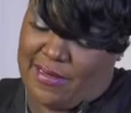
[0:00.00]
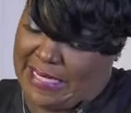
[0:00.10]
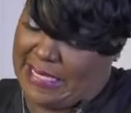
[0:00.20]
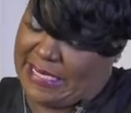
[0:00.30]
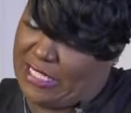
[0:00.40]

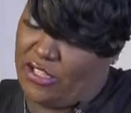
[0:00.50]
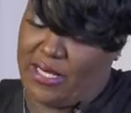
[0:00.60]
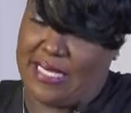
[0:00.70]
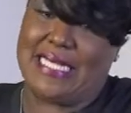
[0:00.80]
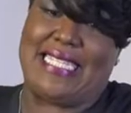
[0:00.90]
to the
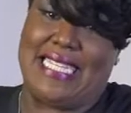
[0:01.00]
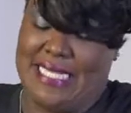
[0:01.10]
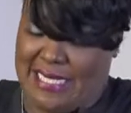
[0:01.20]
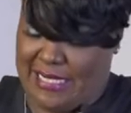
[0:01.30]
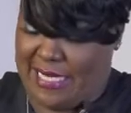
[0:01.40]

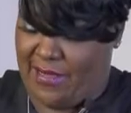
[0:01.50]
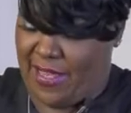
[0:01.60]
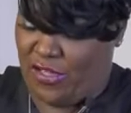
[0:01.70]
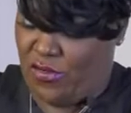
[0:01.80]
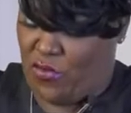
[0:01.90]
consistency
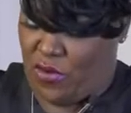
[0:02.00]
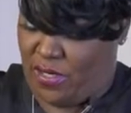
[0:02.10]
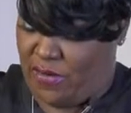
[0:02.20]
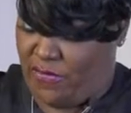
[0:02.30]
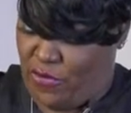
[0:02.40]
that you
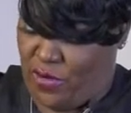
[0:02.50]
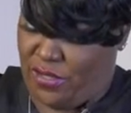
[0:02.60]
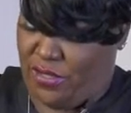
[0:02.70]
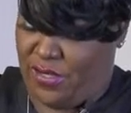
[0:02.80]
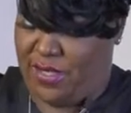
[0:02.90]
wanted, of course,
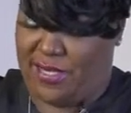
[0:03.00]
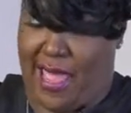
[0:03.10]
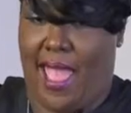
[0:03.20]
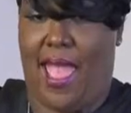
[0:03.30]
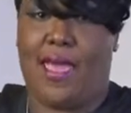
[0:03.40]
you can just
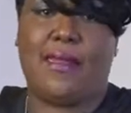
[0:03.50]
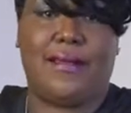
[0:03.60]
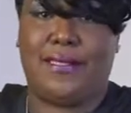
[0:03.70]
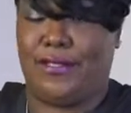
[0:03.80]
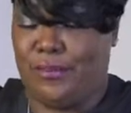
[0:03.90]
add
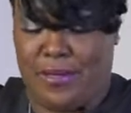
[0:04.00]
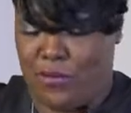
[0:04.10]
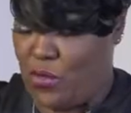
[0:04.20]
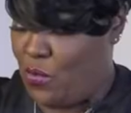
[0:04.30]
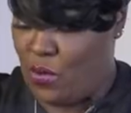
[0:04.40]
a little bit
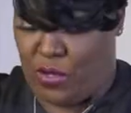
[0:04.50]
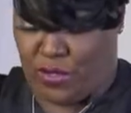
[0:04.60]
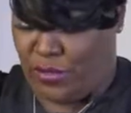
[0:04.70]
more water